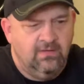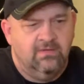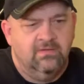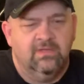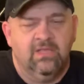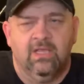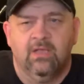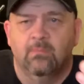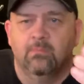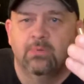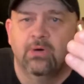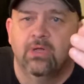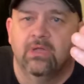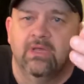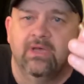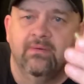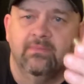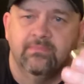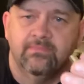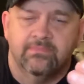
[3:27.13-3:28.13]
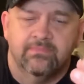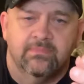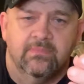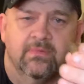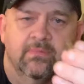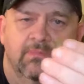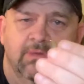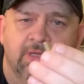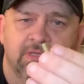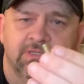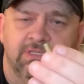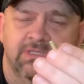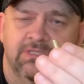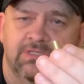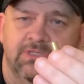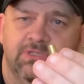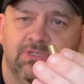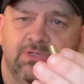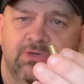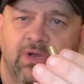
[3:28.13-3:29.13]
Take a bullet, because this is
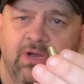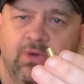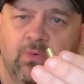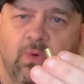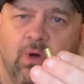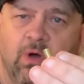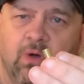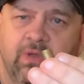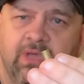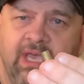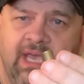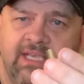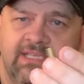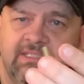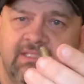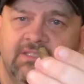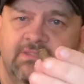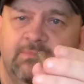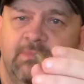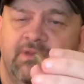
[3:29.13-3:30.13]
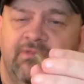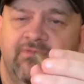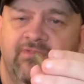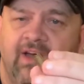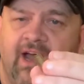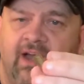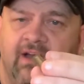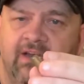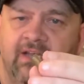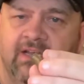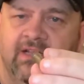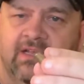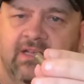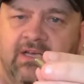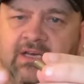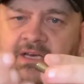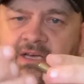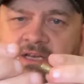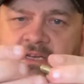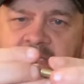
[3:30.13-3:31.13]
a straight wall case and it's been fired in a
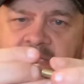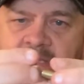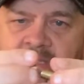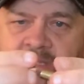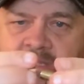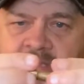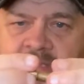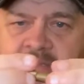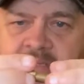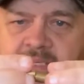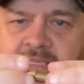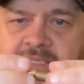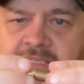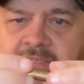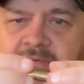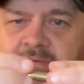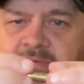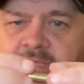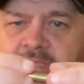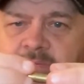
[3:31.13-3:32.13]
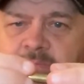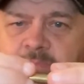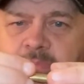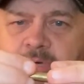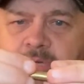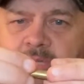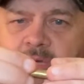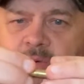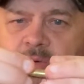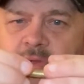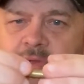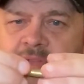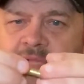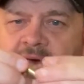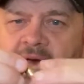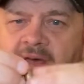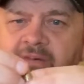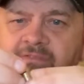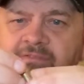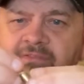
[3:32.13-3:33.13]
gun. This bullet will
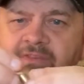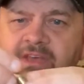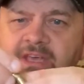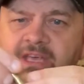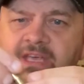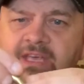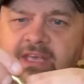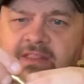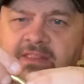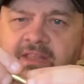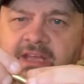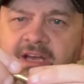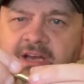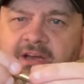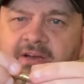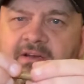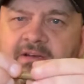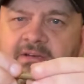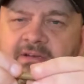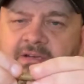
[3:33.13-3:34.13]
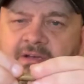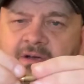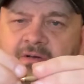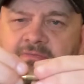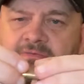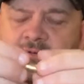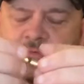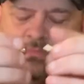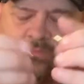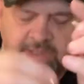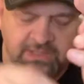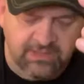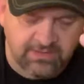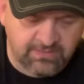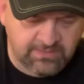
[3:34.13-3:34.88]
not fit in there comfortably.